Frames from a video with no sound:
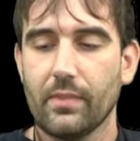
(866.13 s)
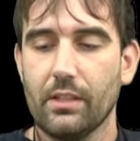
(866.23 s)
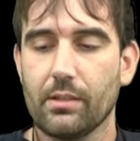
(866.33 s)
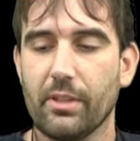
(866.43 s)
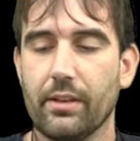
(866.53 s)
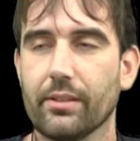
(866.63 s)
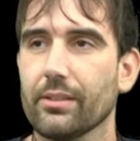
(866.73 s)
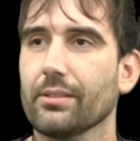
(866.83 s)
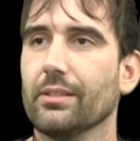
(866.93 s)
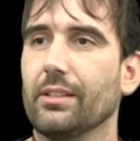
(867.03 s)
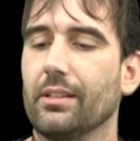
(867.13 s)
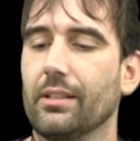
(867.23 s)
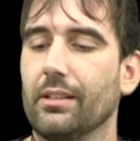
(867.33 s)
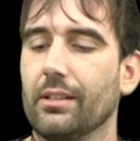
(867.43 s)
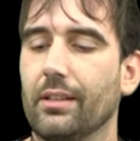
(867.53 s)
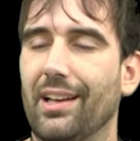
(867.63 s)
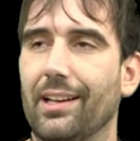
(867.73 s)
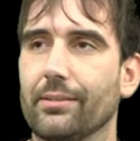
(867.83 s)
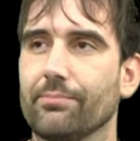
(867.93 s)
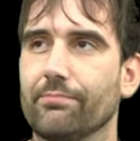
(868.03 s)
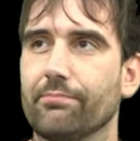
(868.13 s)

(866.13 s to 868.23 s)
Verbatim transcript: some of their uh,